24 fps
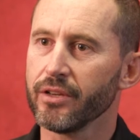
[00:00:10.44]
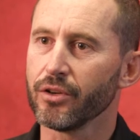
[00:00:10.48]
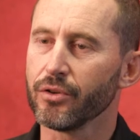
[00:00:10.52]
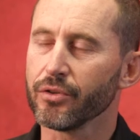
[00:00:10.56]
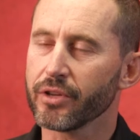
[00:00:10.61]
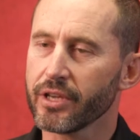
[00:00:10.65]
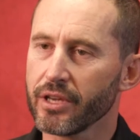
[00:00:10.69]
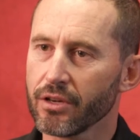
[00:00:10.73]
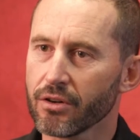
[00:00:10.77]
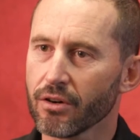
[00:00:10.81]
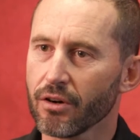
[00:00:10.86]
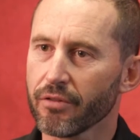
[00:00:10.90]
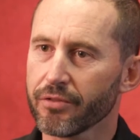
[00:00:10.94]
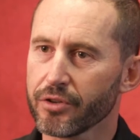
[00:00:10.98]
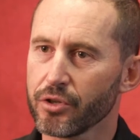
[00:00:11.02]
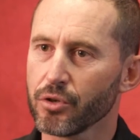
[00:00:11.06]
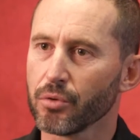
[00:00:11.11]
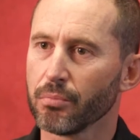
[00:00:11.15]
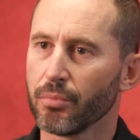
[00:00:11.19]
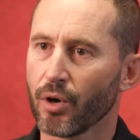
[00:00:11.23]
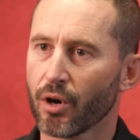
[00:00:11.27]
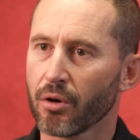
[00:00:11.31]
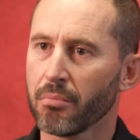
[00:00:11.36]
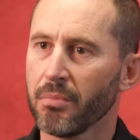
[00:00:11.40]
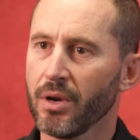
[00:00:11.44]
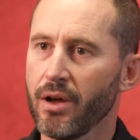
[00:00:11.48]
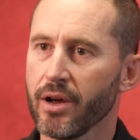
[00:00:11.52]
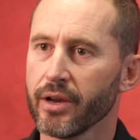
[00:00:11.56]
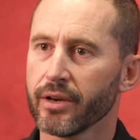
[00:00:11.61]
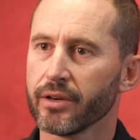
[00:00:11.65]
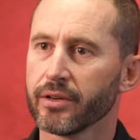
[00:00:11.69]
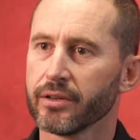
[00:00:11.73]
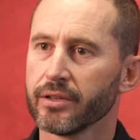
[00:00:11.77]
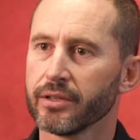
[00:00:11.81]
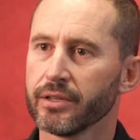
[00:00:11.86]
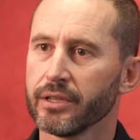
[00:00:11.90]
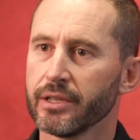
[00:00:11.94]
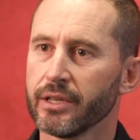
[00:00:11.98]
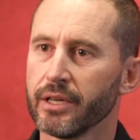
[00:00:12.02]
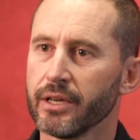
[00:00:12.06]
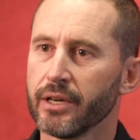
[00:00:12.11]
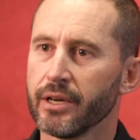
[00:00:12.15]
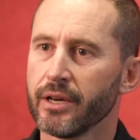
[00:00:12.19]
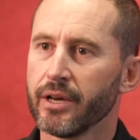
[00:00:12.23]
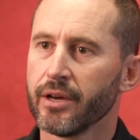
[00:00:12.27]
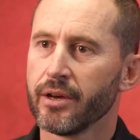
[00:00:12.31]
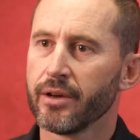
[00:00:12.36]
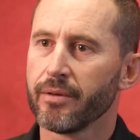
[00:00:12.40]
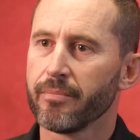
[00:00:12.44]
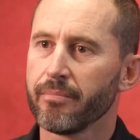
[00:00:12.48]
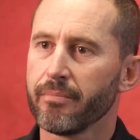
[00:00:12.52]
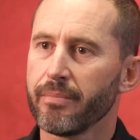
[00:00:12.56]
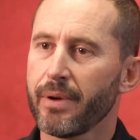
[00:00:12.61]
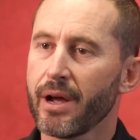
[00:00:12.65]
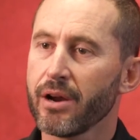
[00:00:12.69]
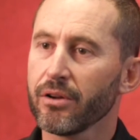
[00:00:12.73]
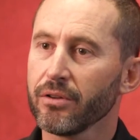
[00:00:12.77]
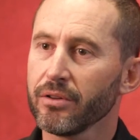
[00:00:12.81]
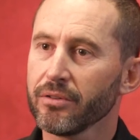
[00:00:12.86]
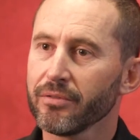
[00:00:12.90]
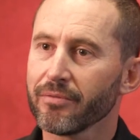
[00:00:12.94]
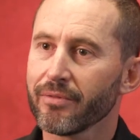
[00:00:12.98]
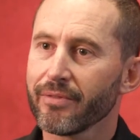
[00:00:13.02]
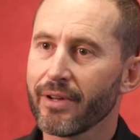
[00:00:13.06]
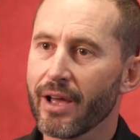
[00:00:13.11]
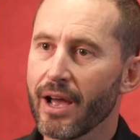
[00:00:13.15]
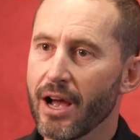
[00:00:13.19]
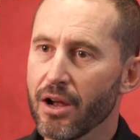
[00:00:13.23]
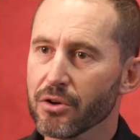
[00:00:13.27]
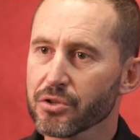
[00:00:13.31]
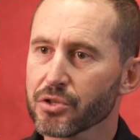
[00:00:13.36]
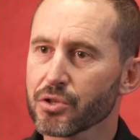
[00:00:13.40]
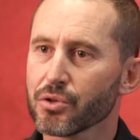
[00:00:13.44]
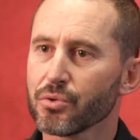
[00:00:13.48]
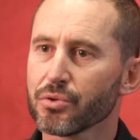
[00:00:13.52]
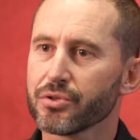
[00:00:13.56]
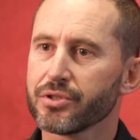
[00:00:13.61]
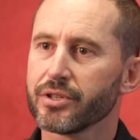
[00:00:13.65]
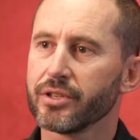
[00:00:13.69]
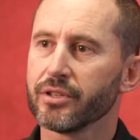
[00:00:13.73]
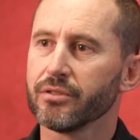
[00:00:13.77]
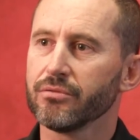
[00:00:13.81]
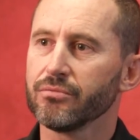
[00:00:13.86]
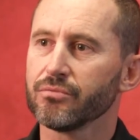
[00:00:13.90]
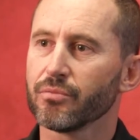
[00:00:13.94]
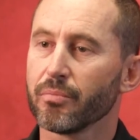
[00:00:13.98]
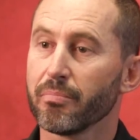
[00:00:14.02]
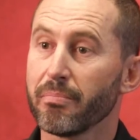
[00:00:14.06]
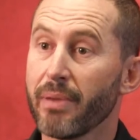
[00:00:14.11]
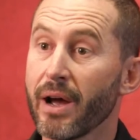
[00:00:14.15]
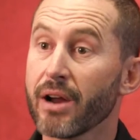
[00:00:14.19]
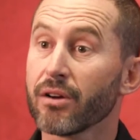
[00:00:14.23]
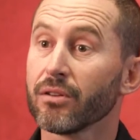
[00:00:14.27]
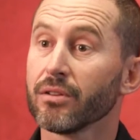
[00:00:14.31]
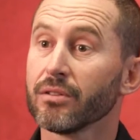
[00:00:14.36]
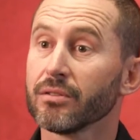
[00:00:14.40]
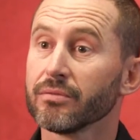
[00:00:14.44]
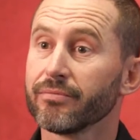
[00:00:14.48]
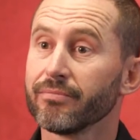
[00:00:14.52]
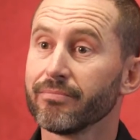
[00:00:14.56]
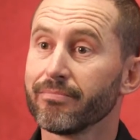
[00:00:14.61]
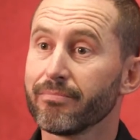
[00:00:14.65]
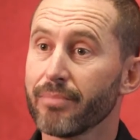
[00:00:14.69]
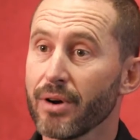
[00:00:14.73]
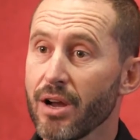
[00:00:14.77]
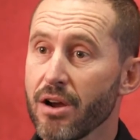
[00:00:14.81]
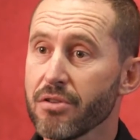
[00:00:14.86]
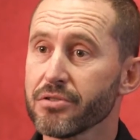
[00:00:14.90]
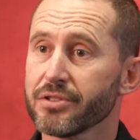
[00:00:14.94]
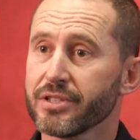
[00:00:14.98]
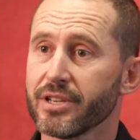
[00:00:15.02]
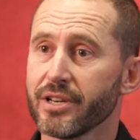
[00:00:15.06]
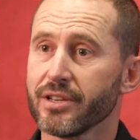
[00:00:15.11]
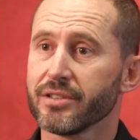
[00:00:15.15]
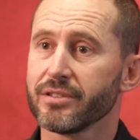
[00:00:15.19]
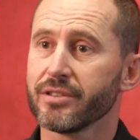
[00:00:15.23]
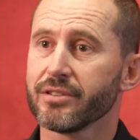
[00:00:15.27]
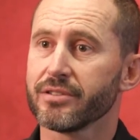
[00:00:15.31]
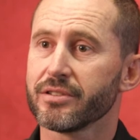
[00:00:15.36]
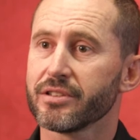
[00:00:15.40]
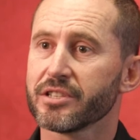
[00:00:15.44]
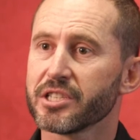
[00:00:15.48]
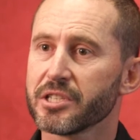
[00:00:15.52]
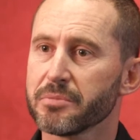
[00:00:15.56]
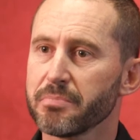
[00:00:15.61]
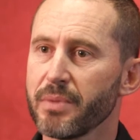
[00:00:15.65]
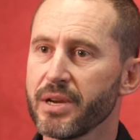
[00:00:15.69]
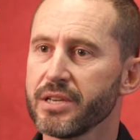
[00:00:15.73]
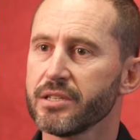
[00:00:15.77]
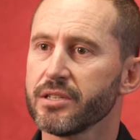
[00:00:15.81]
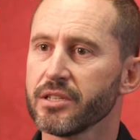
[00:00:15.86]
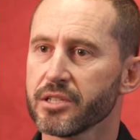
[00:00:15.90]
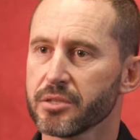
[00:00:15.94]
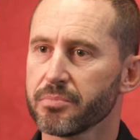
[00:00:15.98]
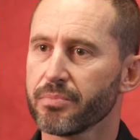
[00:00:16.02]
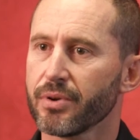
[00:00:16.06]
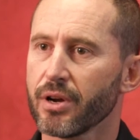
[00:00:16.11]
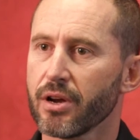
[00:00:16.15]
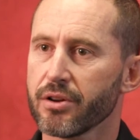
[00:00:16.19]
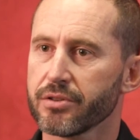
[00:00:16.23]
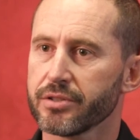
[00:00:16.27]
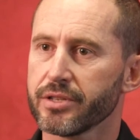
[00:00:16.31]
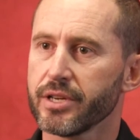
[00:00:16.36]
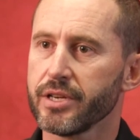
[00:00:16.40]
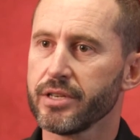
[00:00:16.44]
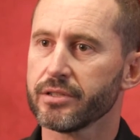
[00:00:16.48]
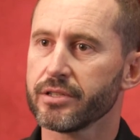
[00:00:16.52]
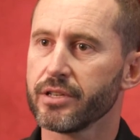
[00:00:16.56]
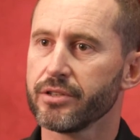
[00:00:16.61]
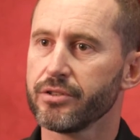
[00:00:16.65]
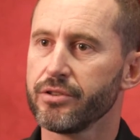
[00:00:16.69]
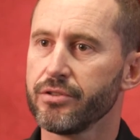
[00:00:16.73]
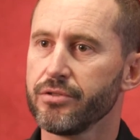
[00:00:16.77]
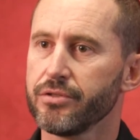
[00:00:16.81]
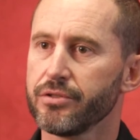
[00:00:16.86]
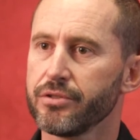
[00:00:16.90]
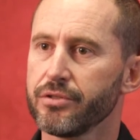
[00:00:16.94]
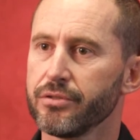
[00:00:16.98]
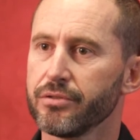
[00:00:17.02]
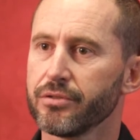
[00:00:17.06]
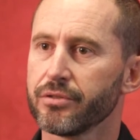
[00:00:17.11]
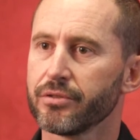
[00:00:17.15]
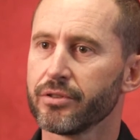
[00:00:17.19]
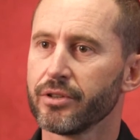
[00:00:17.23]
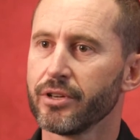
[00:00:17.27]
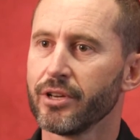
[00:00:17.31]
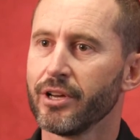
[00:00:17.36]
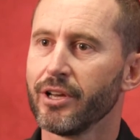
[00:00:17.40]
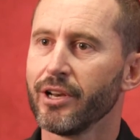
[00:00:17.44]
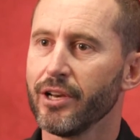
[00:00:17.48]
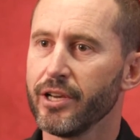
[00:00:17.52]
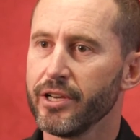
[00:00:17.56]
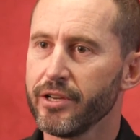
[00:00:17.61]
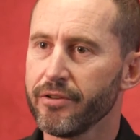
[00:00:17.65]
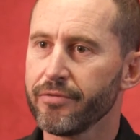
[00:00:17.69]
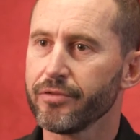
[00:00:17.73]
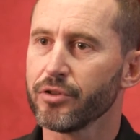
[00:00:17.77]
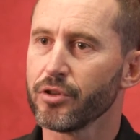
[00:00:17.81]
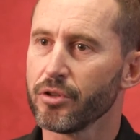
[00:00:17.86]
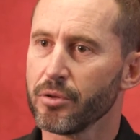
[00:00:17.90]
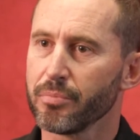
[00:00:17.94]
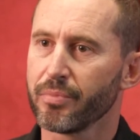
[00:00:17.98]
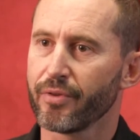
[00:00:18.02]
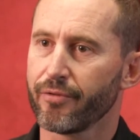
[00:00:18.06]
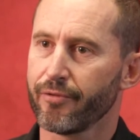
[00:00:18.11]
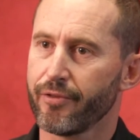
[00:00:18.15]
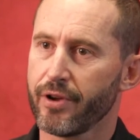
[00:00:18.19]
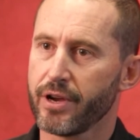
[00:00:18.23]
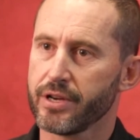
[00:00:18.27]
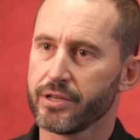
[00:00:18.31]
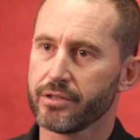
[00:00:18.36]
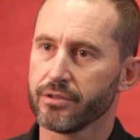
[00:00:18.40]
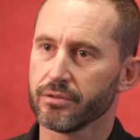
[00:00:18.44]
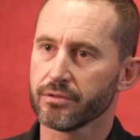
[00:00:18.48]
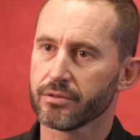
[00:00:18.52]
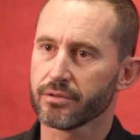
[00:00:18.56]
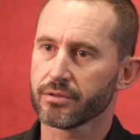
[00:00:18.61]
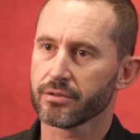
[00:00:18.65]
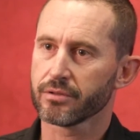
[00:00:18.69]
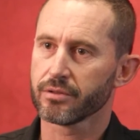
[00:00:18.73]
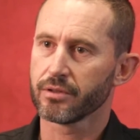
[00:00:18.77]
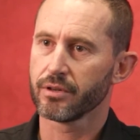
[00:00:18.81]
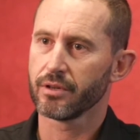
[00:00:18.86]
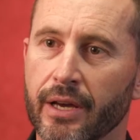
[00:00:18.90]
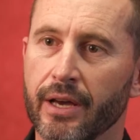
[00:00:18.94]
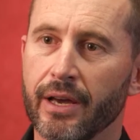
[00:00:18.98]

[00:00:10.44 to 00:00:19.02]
looking after your bottom line. Payroll outsourcing, payroll process is a specialist process that you should leave to the professionals.